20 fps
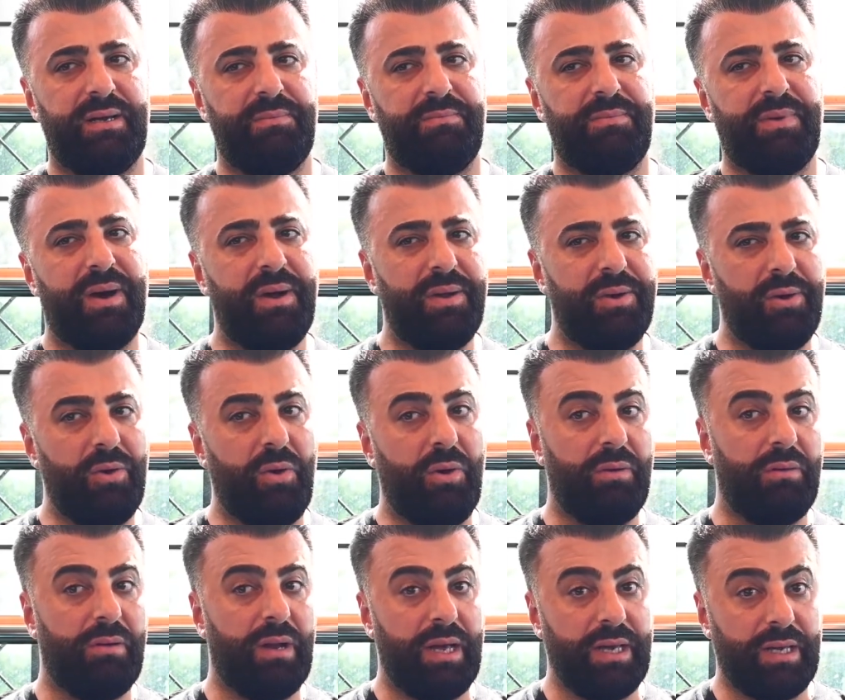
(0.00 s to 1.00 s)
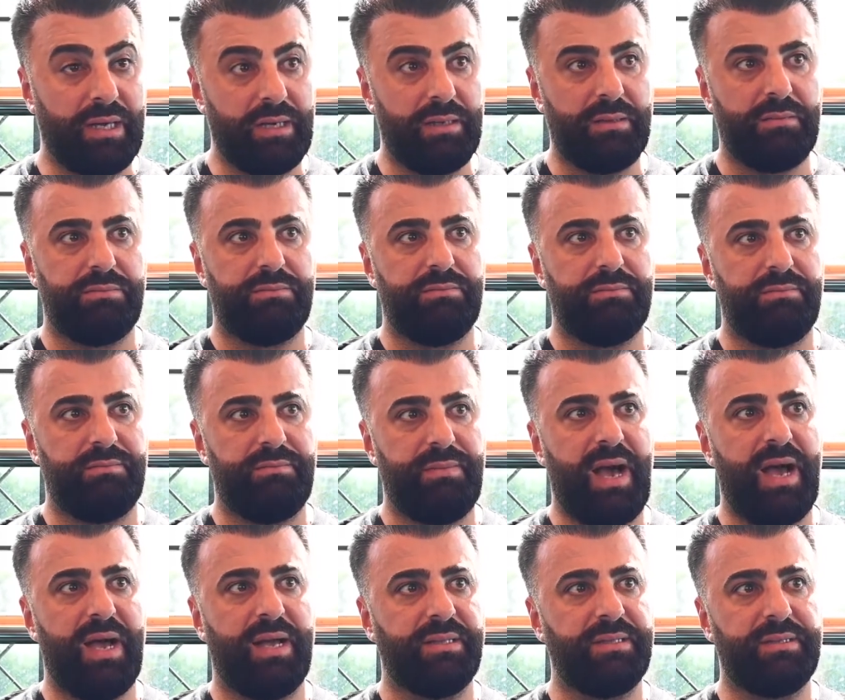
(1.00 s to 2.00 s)
But not like
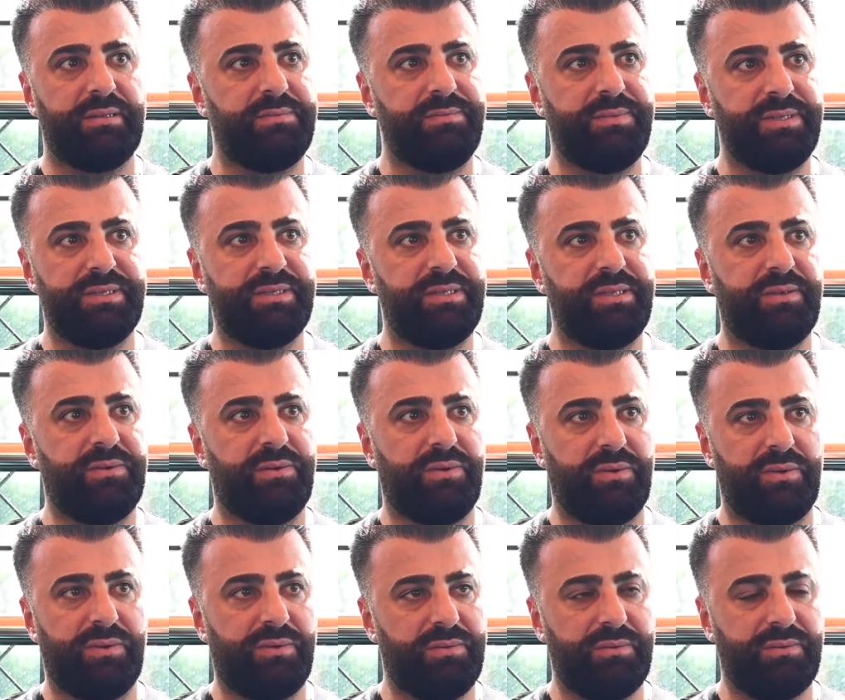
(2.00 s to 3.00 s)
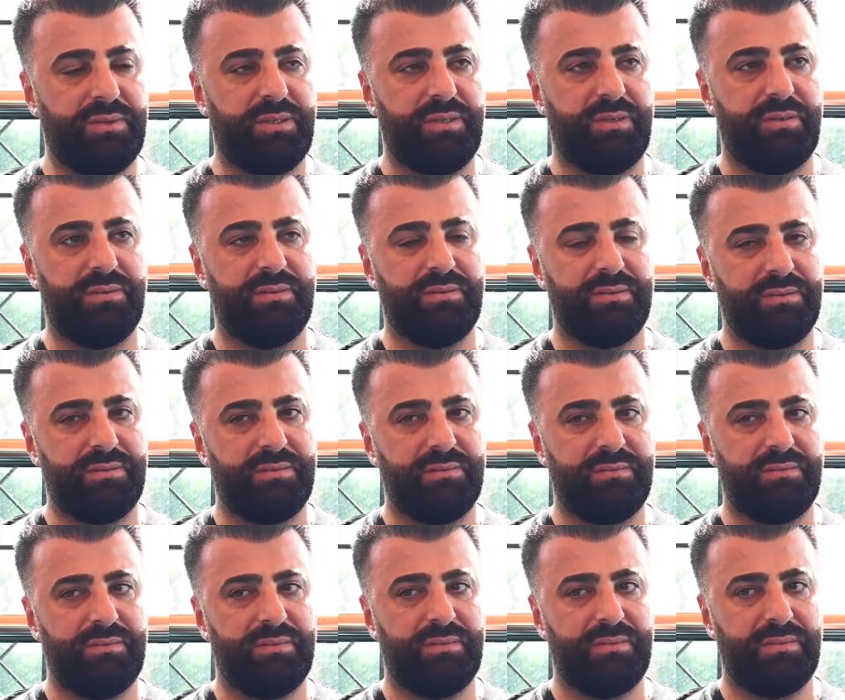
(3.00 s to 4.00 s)
mad busy, or, you know,
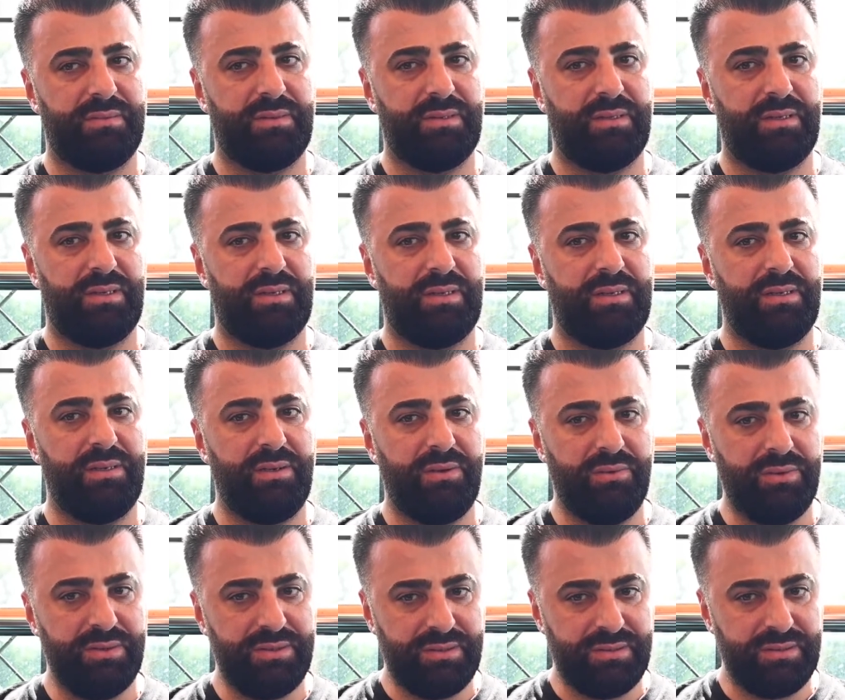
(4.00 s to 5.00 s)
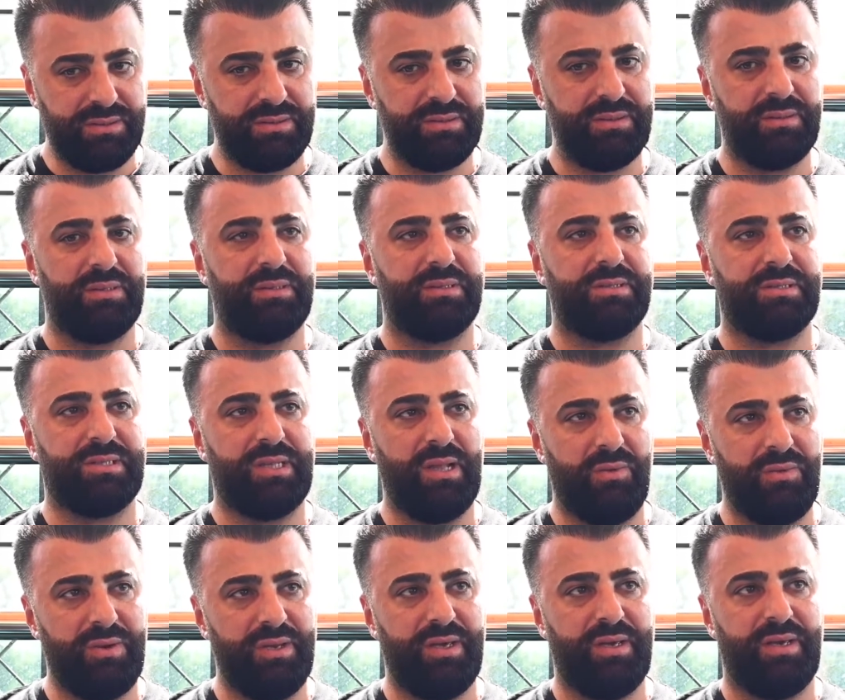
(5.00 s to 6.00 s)
it was
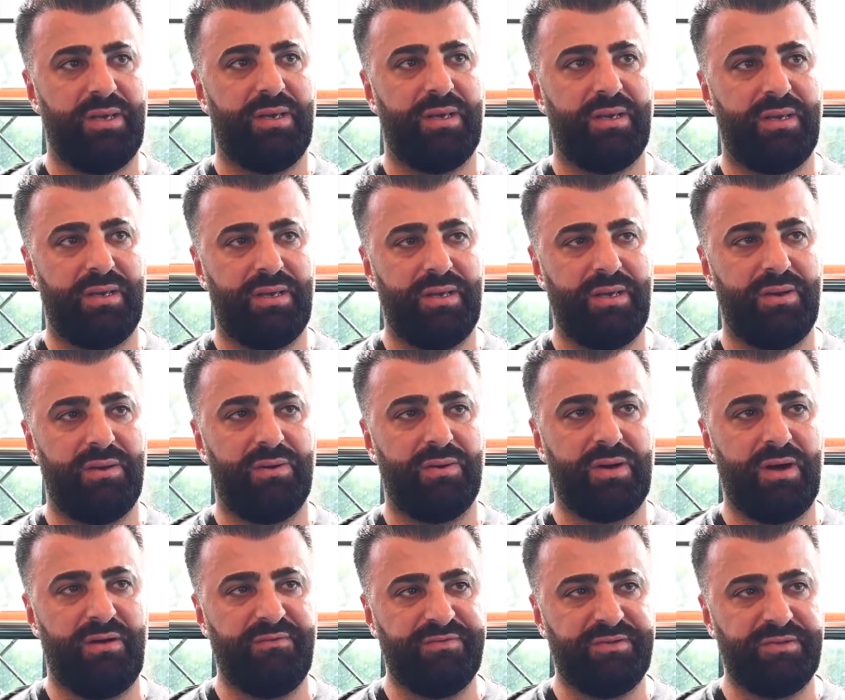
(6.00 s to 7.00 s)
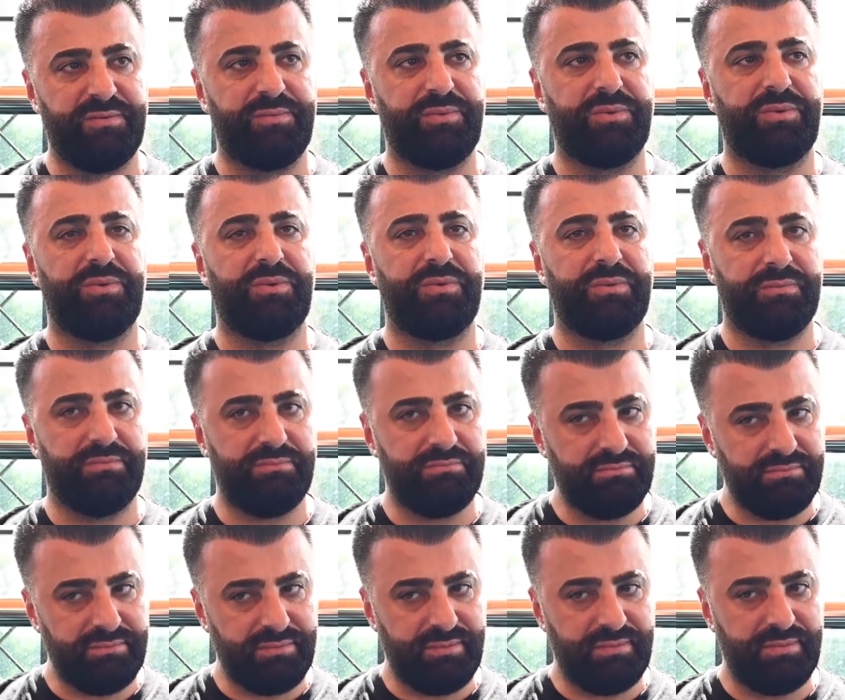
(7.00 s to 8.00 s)
slowly, you know, comfortable,
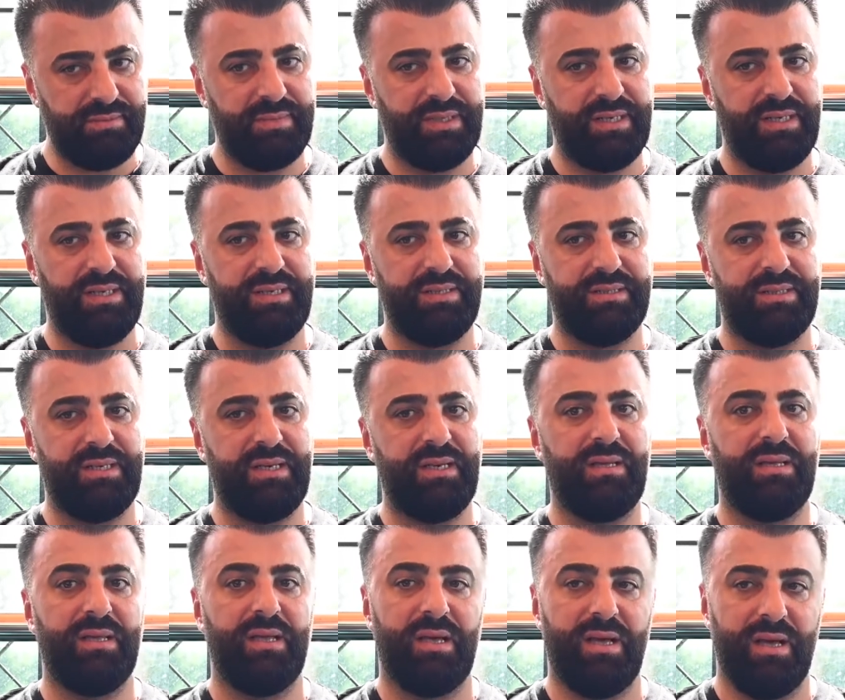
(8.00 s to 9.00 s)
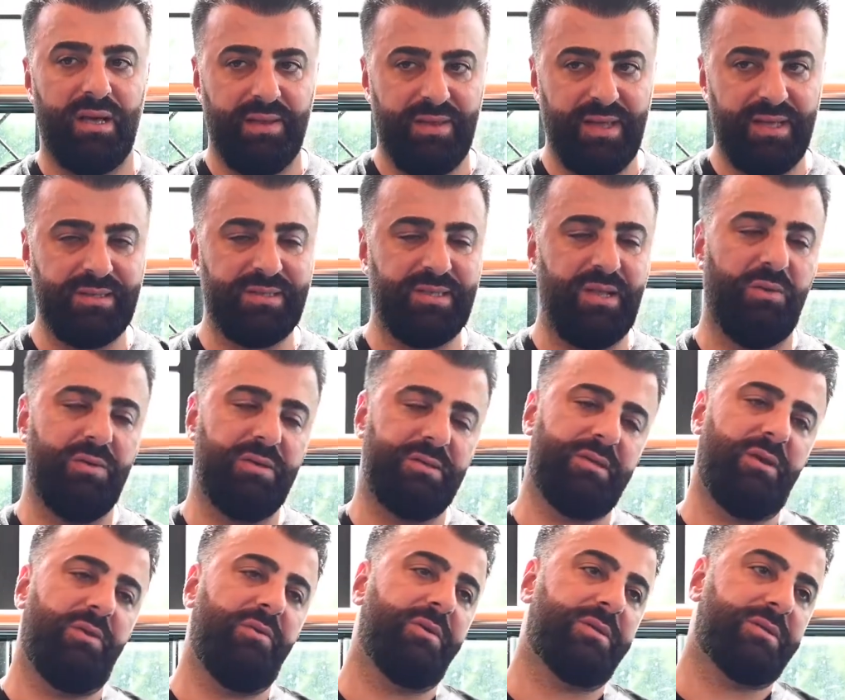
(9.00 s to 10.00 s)
easy. Then slowly
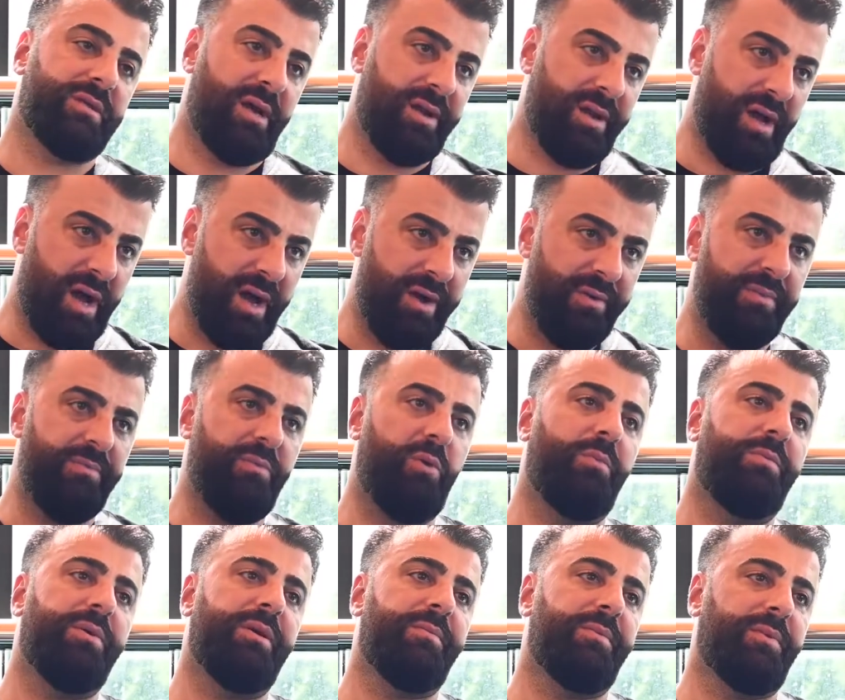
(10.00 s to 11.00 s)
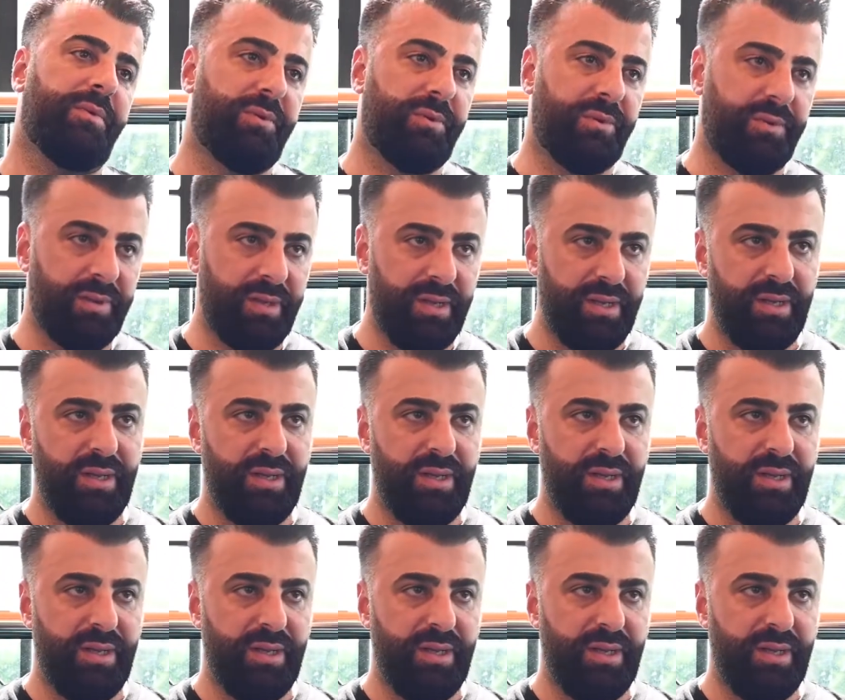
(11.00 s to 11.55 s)
we started hiring more people.